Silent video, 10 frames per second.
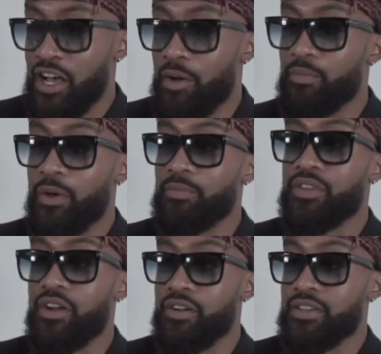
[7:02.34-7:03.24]
I'm
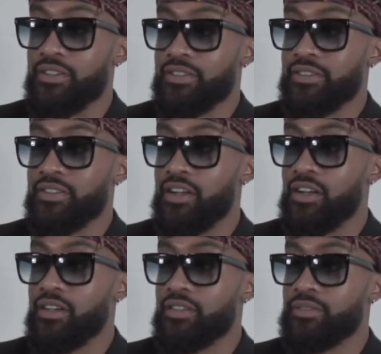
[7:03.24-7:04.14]
30.
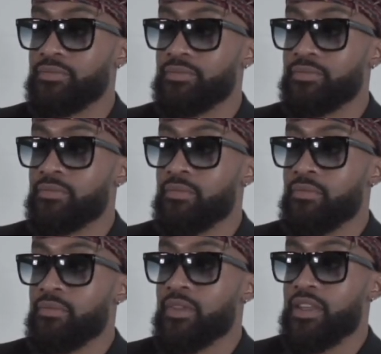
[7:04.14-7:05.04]
Uh,
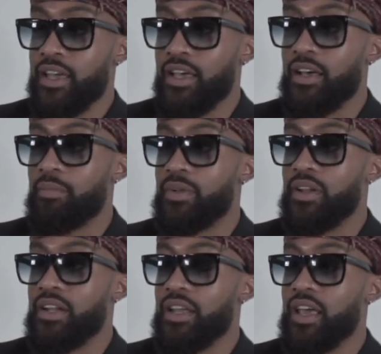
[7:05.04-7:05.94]
yeah, I've
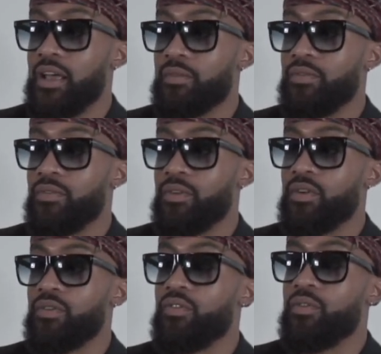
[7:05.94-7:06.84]
been in the game
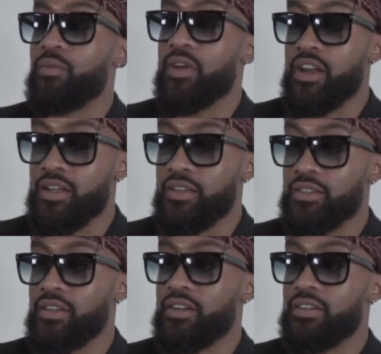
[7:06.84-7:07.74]
for a minute.
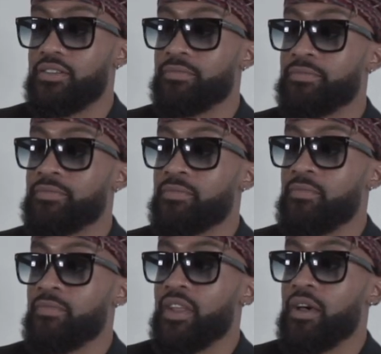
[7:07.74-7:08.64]
I've
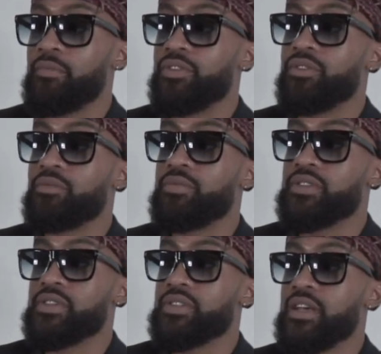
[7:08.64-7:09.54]
been doing
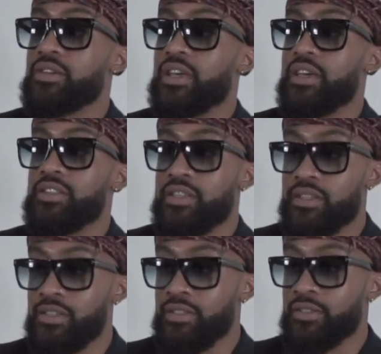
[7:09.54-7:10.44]
music since I was
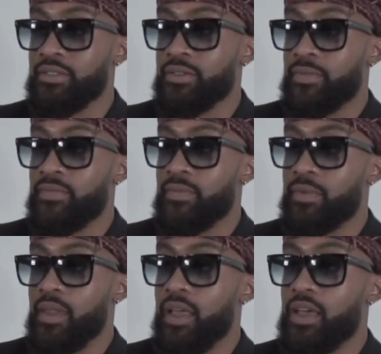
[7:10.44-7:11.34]
18,
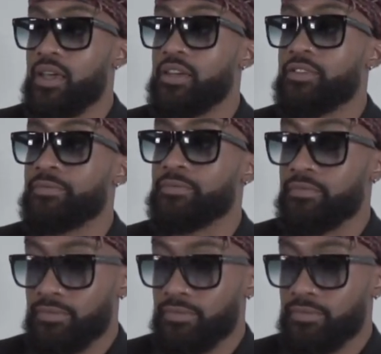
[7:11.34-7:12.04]
and